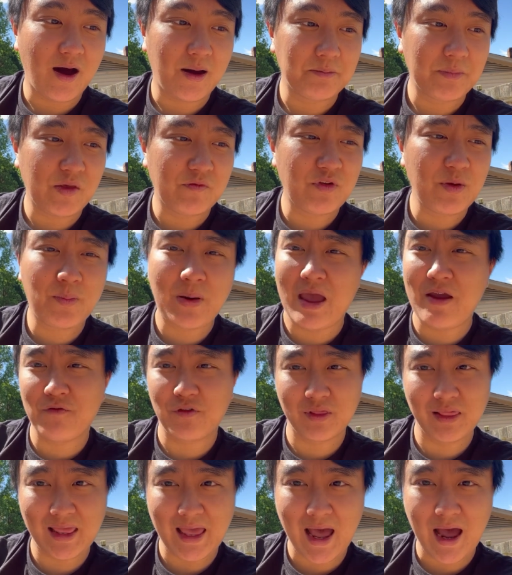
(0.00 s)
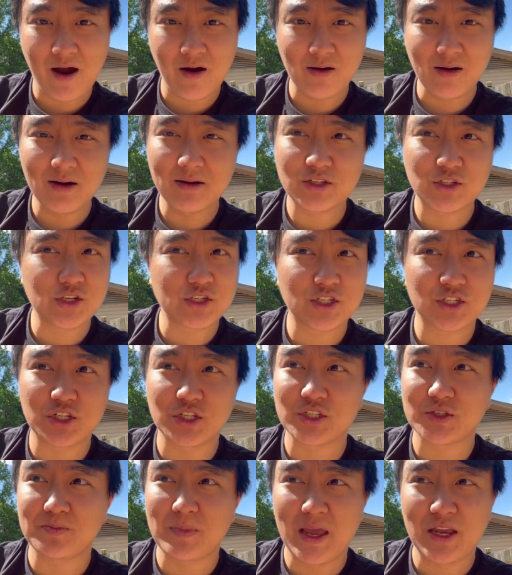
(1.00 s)
If you pay for the hour,
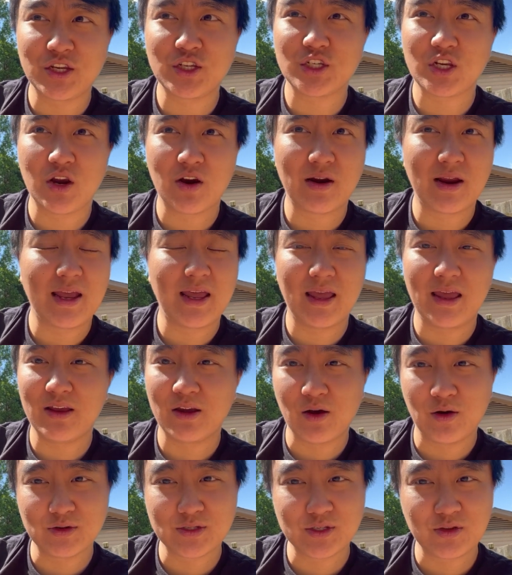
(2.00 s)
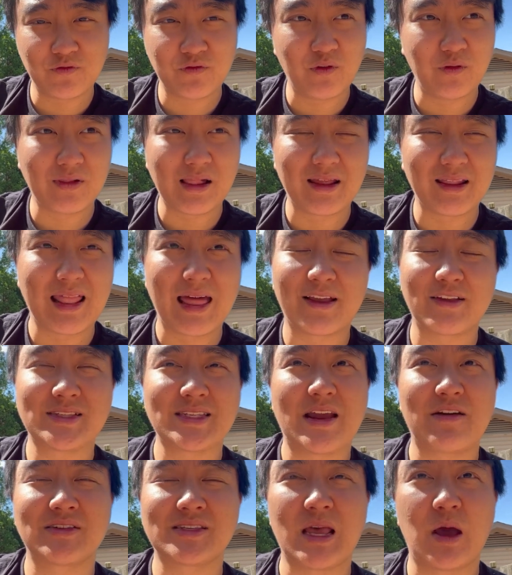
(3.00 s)
just make sure it goes to full. Like,
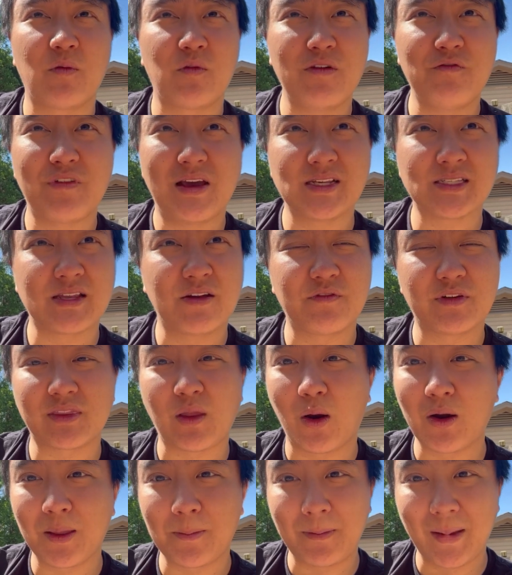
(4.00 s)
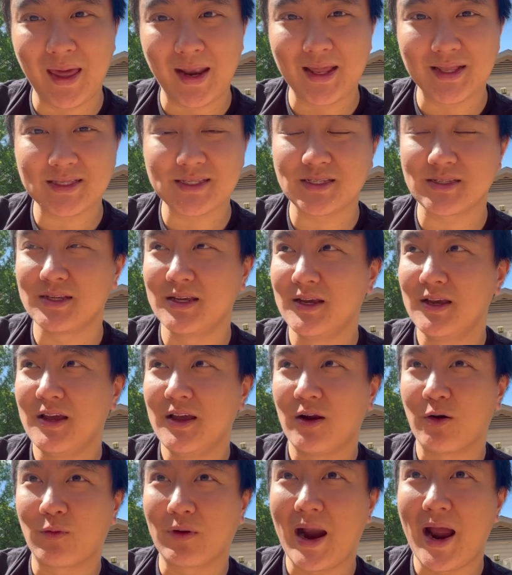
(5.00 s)
say, for example, we FaceTime for 30 minutes,
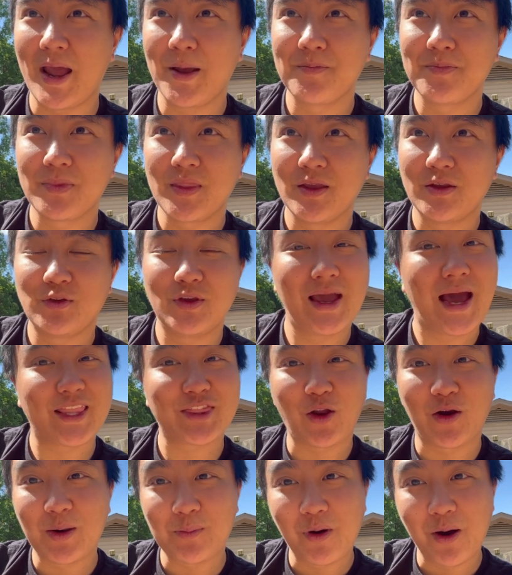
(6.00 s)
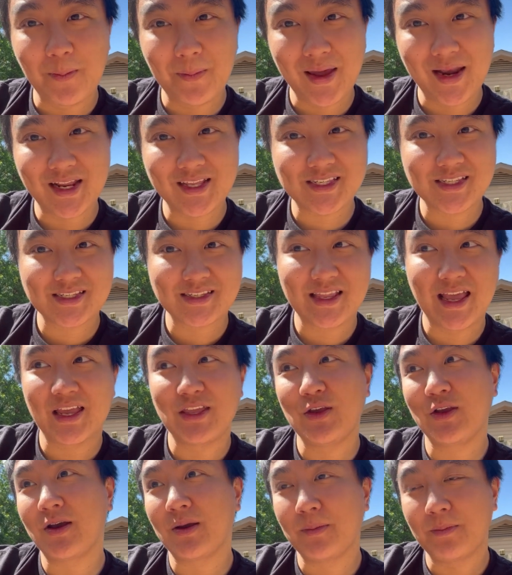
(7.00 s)
right? You got 30 more minutes that
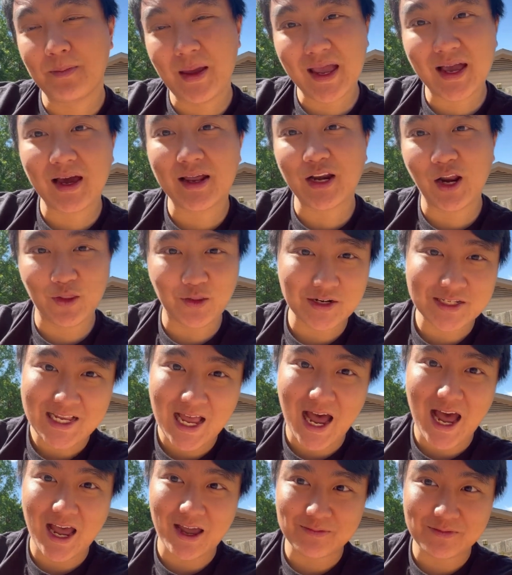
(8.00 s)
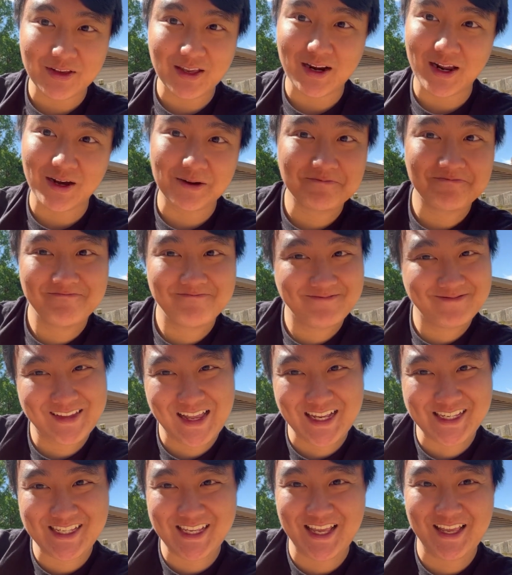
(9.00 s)
you can make another time, you know.
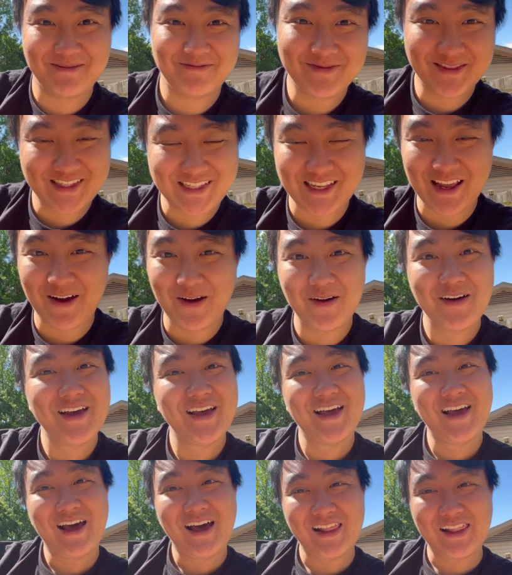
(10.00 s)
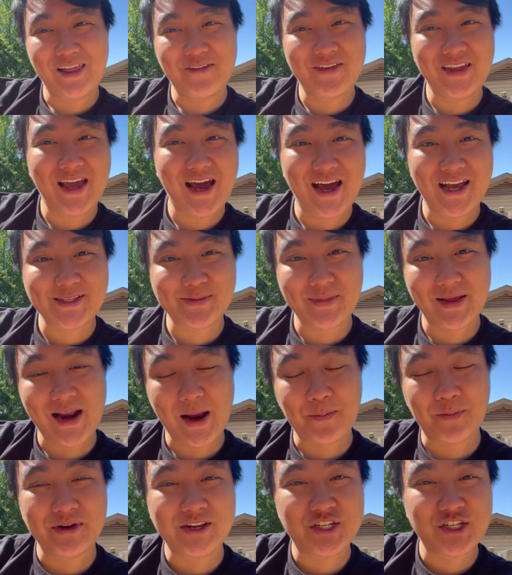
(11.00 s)
That's it. So love you guys, man. I
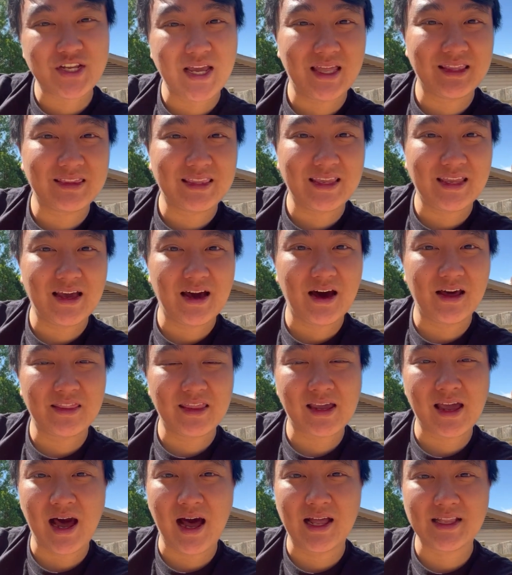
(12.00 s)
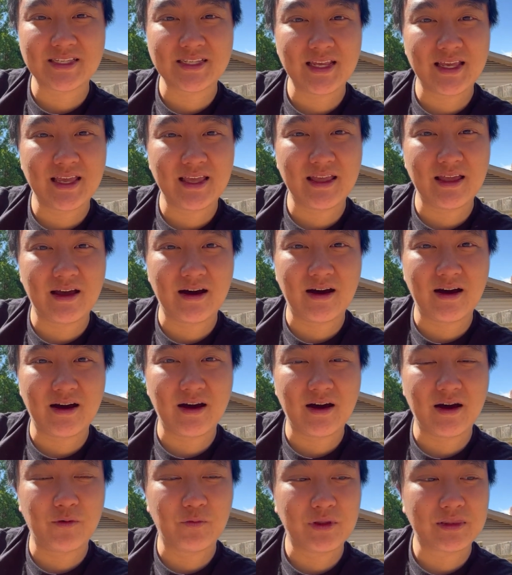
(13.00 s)
appreciate the content,
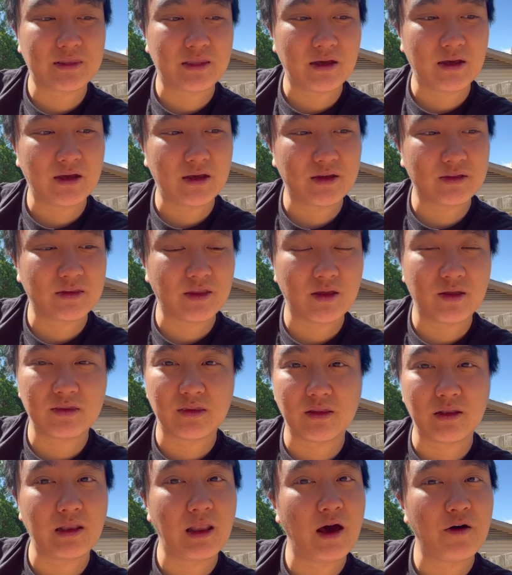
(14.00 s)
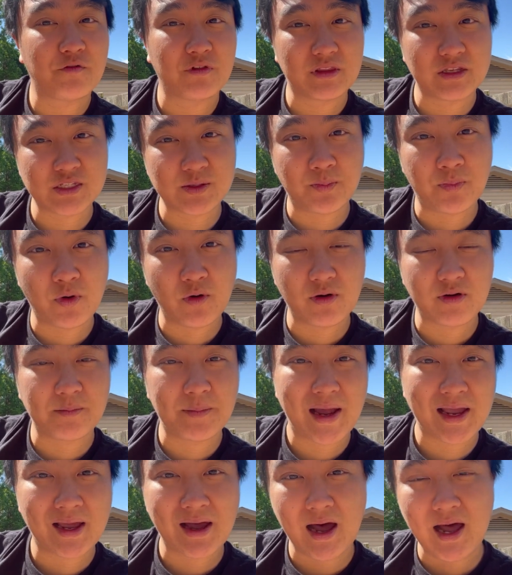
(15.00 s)
with the love for the support of
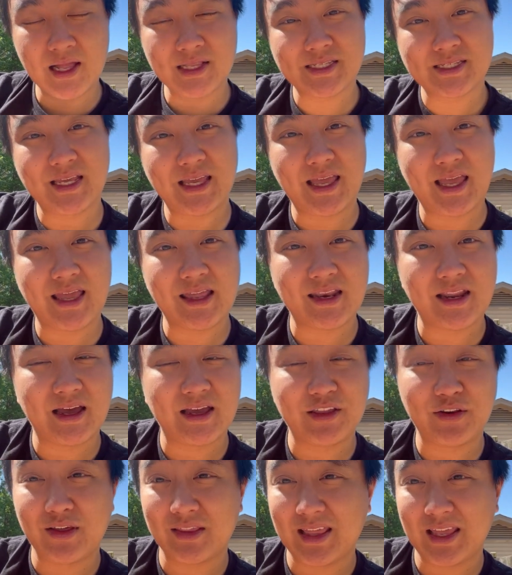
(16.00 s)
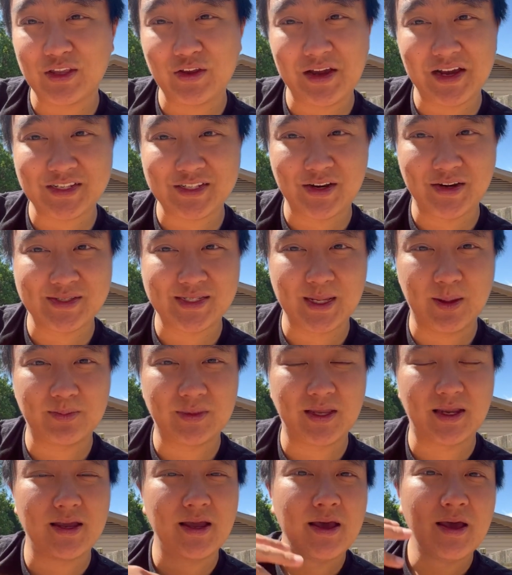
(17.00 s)
my content, and you know, that you guys learned
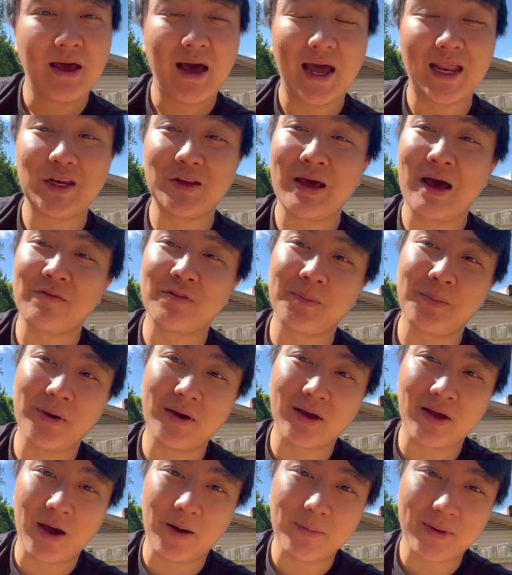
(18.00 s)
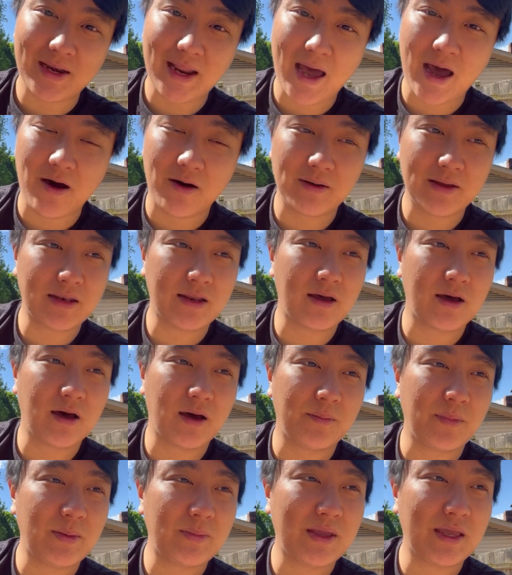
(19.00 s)
something. I do have a book coming out in
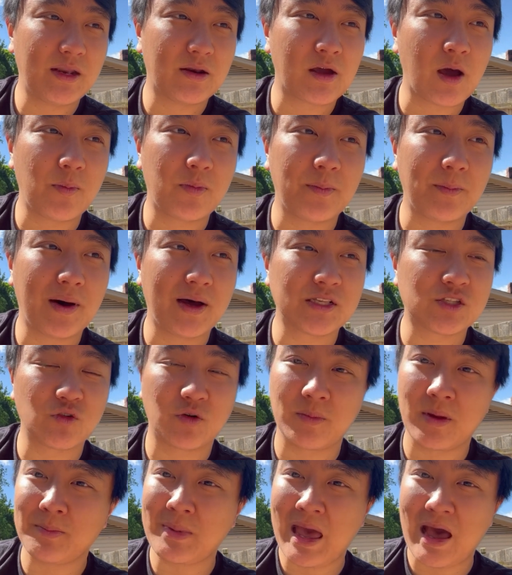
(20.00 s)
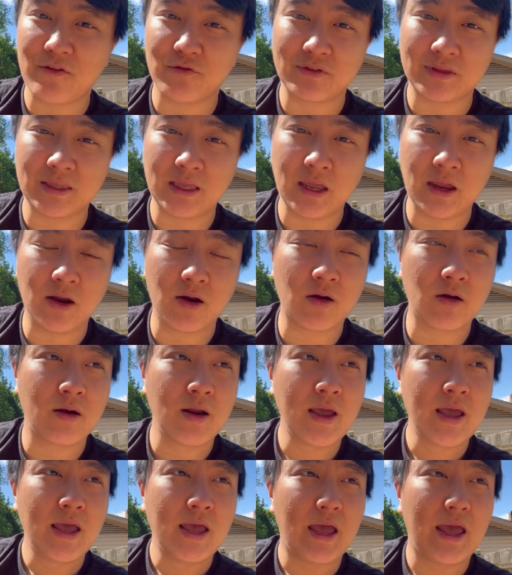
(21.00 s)
maybe in a couple months, or maybe half a year.
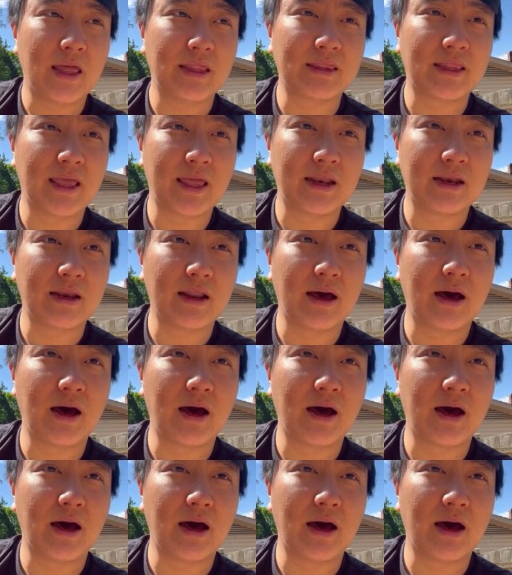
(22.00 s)
And then